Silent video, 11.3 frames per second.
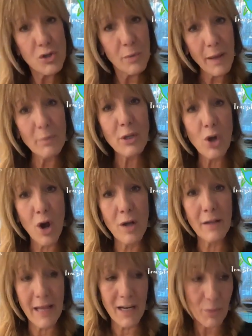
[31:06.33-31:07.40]
you should be able to
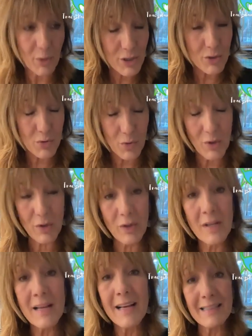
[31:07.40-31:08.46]
call animal
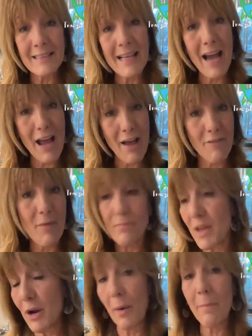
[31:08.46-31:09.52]
control and say, I have a
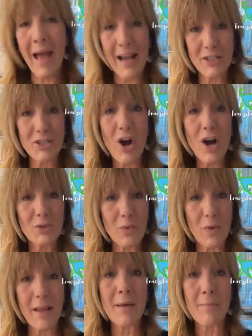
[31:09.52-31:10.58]
pack of dogs
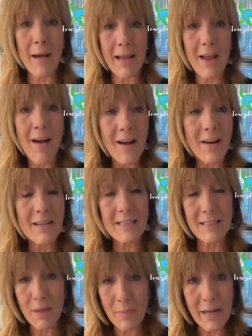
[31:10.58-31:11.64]
running in my
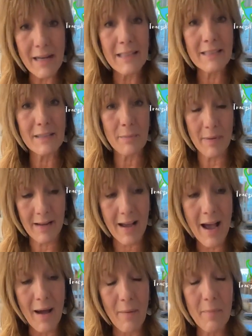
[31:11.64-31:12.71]
yard. Somebody needs to pick
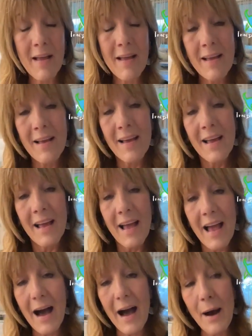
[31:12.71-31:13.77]
up.
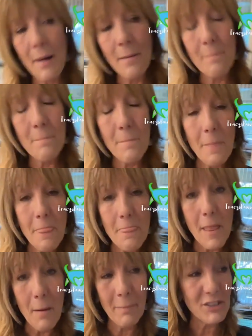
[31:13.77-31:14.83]

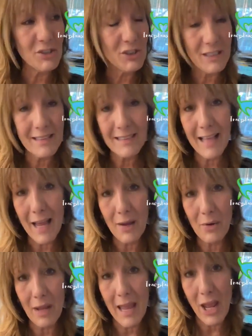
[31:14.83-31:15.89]
But just
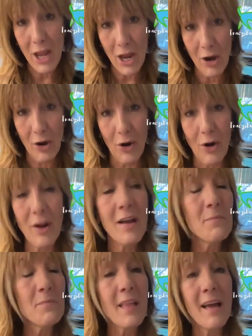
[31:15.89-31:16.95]
like here,
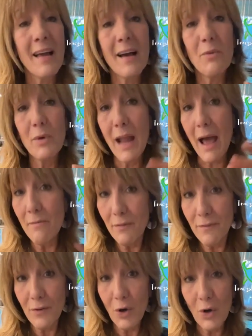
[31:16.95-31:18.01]
when I'm
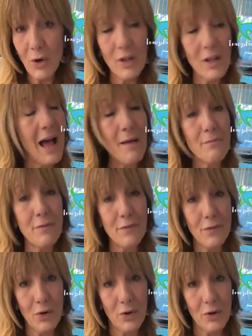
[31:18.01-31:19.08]
full, I'm
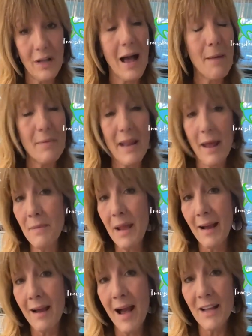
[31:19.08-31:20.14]
full. But I'm
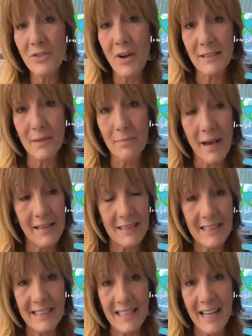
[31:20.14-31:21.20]
not contracted by the
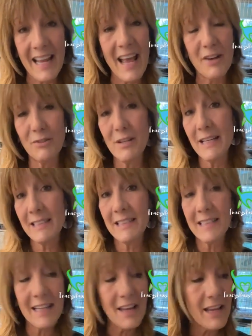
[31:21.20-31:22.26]
city. I don't take